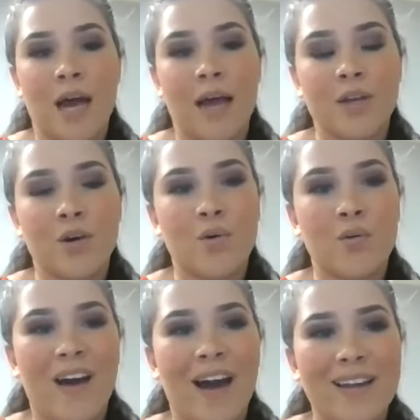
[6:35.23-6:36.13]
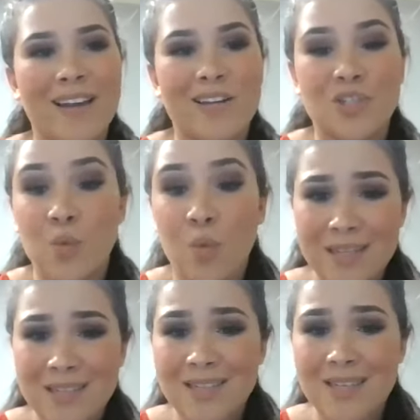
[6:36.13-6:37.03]
I know that in
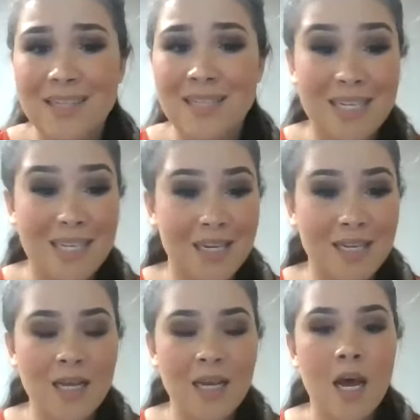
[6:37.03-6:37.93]
2016,